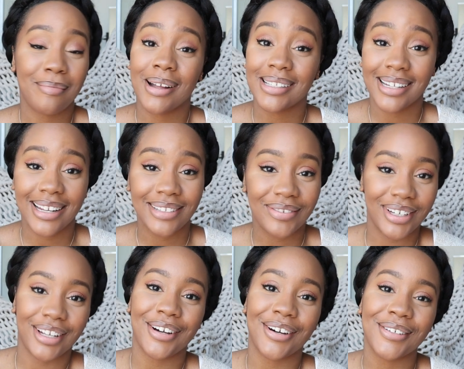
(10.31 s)
about today's
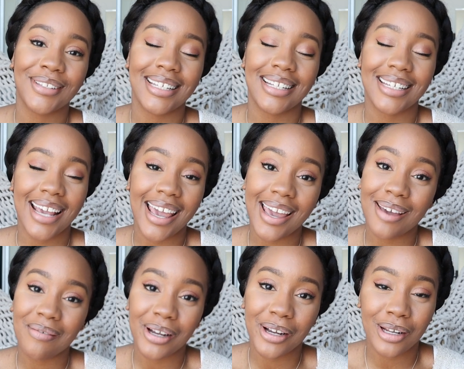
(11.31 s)
video. Today
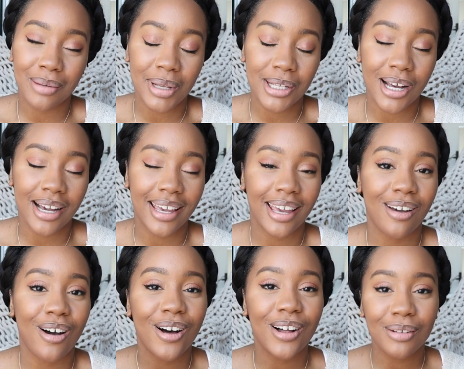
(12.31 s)
we are going to be talking
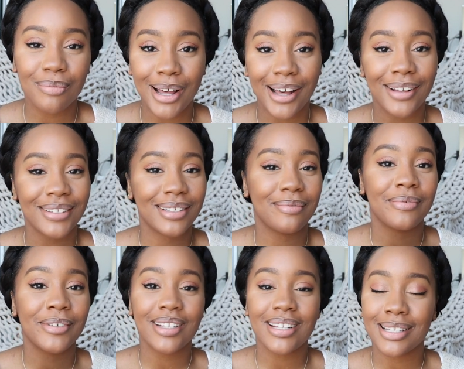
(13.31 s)
all about some
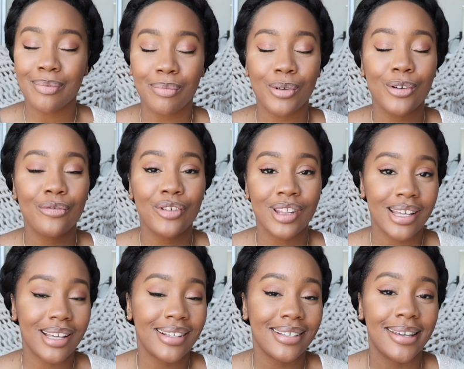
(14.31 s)
really simple, really
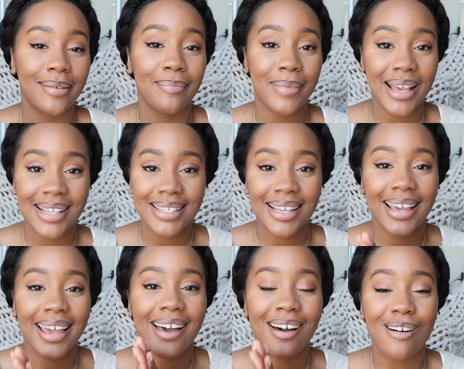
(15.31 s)
easy,
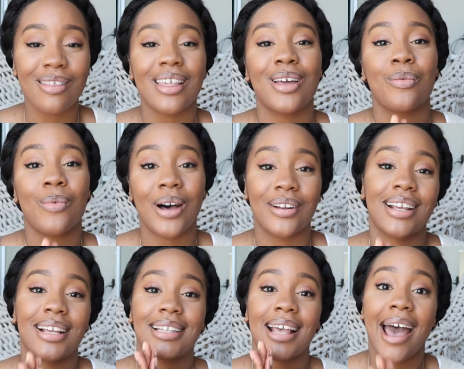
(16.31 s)
basic health and
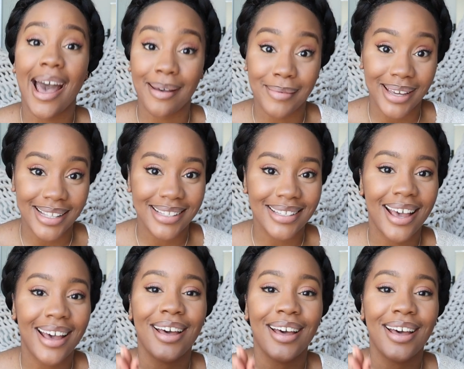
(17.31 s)
wellness habits.